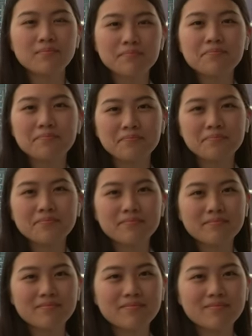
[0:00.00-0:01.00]

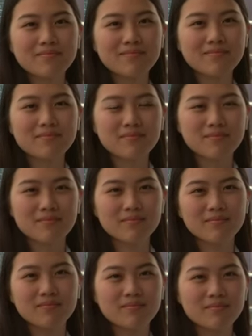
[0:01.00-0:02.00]

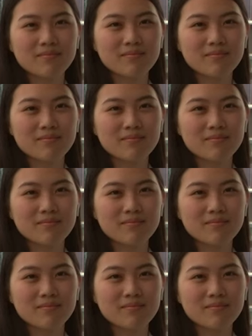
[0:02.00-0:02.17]
This person isn't speaking.